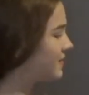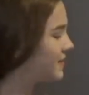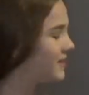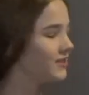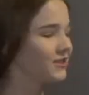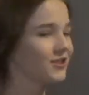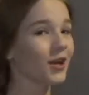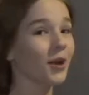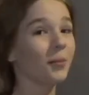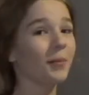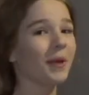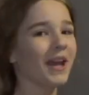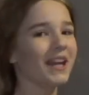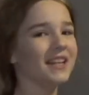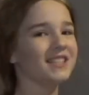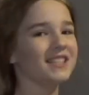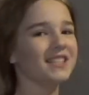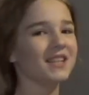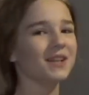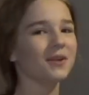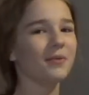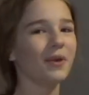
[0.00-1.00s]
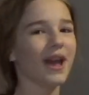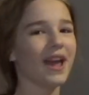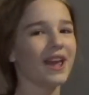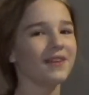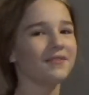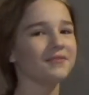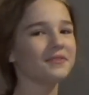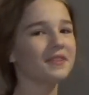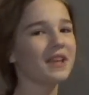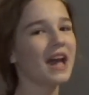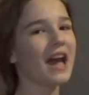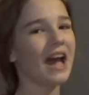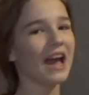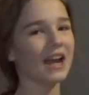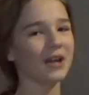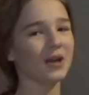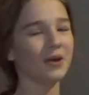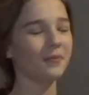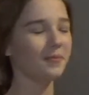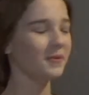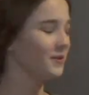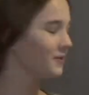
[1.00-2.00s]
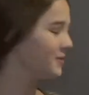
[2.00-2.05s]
and start painting away. I hope you